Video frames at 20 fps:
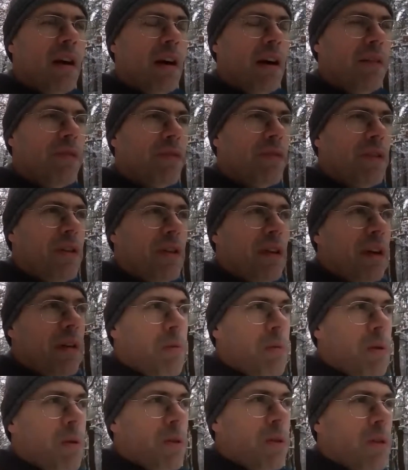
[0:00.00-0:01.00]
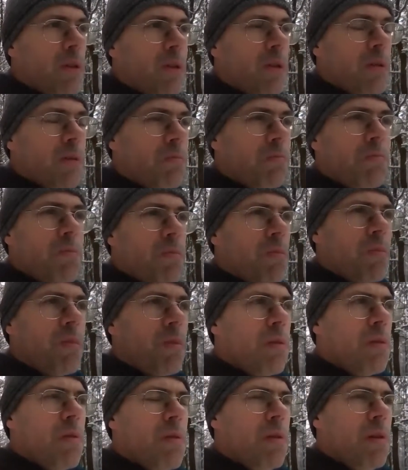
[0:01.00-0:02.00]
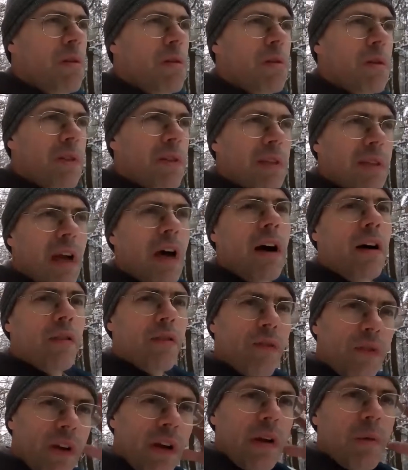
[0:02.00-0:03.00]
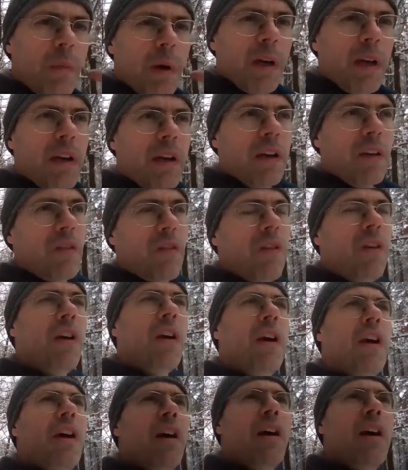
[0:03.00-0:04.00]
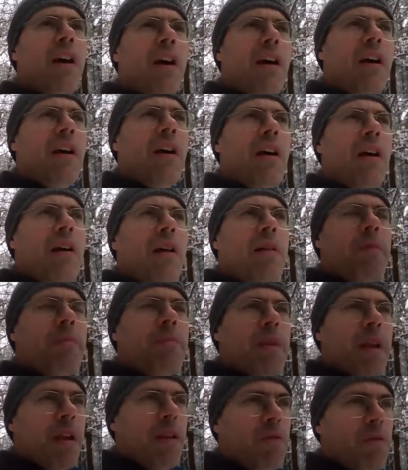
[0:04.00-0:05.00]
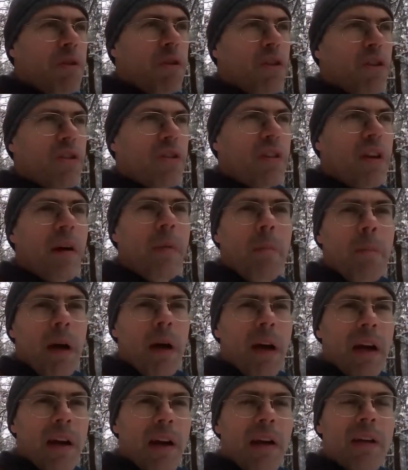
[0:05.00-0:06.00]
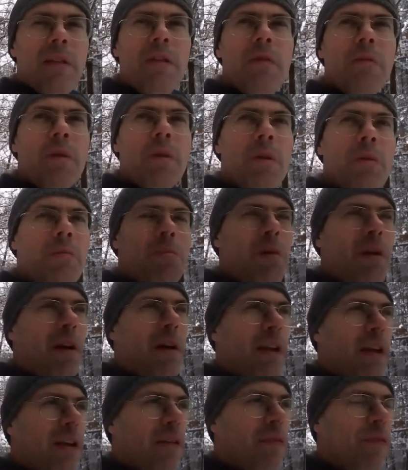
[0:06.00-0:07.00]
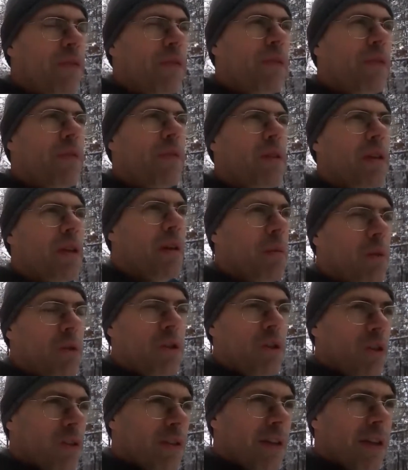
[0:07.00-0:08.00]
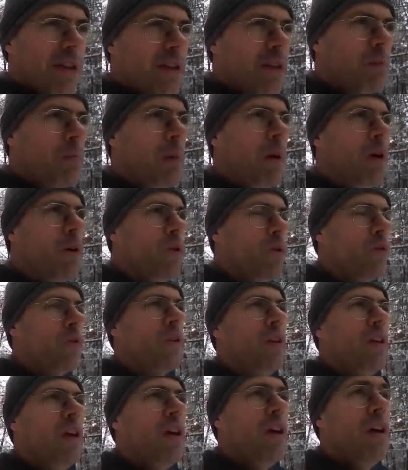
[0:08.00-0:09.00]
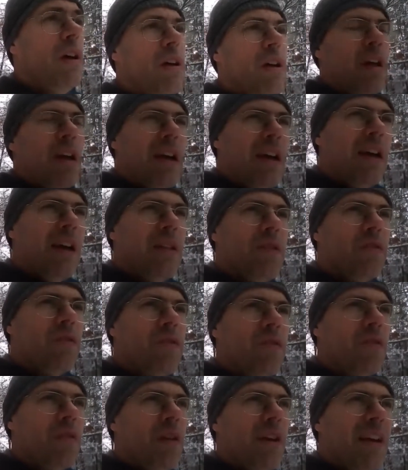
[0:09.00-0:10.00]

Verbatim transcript: after I was sound free in my head, it would just come back like you wouldn't believe. It would just explode. And